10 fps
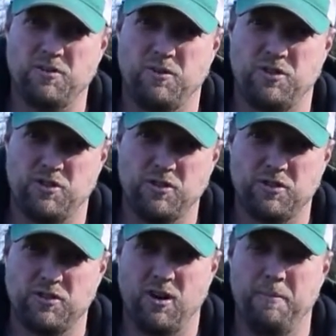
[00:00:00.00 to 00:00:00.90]
we should
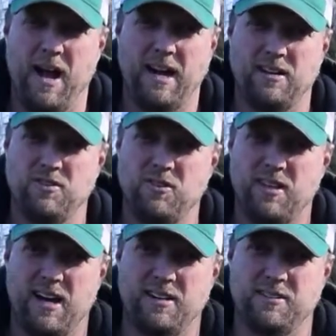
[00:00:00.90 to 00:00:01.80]
start back in
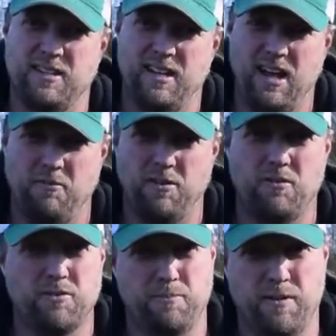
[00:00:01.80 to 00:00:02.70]
2008 when there
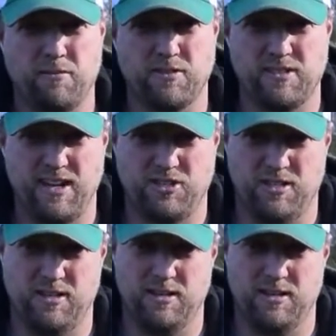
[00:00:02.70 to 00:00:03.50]
was a big recession.